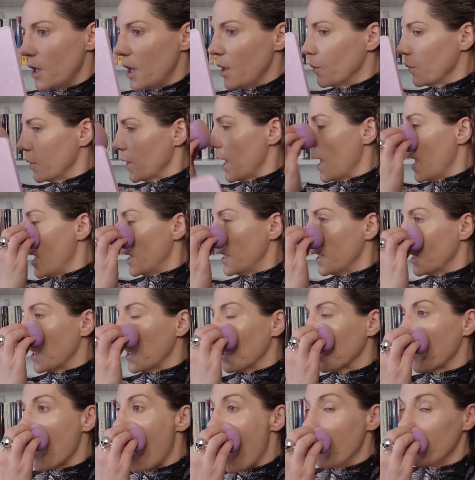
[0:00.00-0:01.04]
and we had
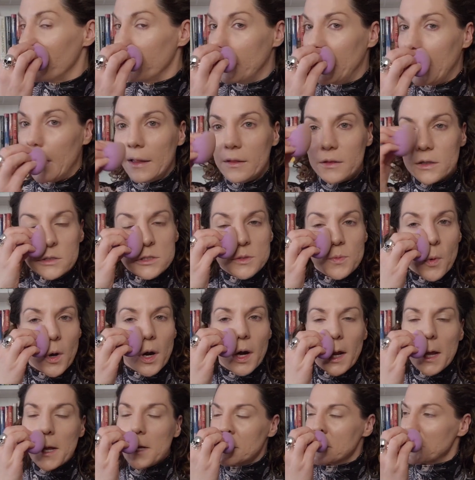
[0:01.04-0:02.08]
a coffee date this
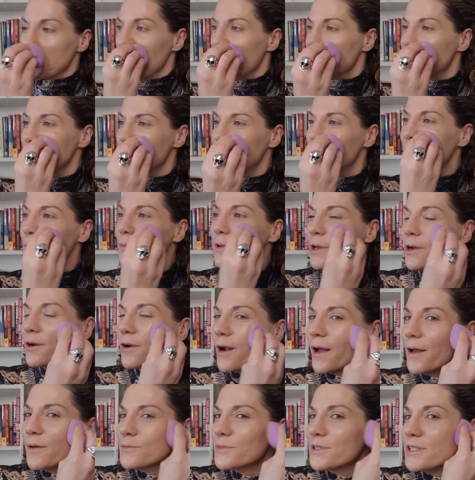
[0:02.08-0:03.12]
morning. She asked me to be
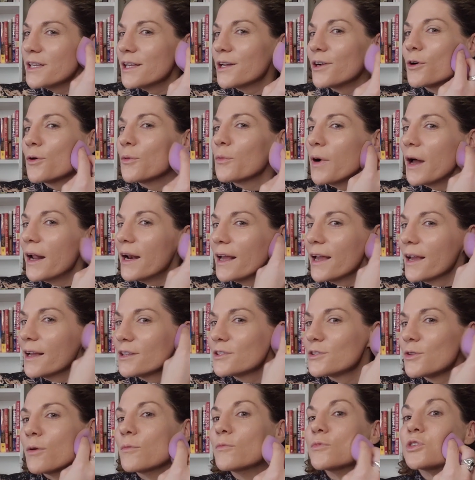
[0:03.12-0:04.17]
her MC at her
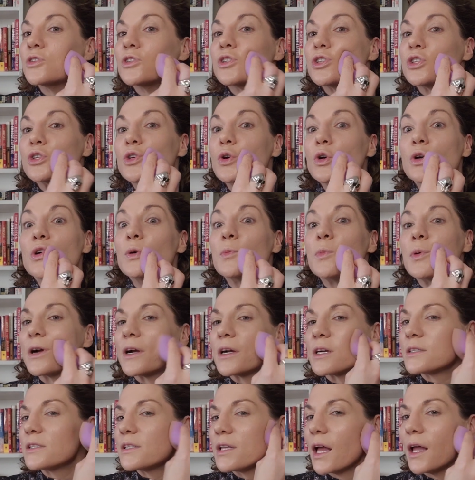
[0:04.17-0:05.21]
wedding, so I'm
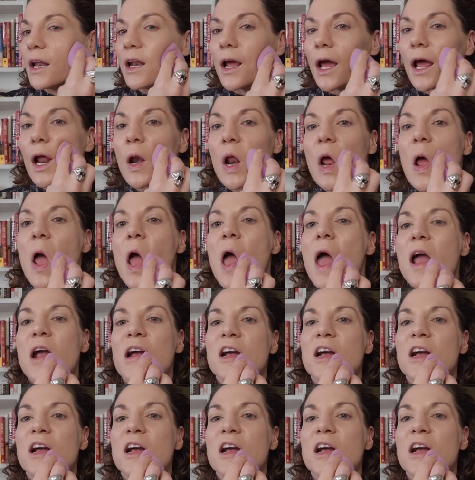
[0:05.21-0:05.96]
super excited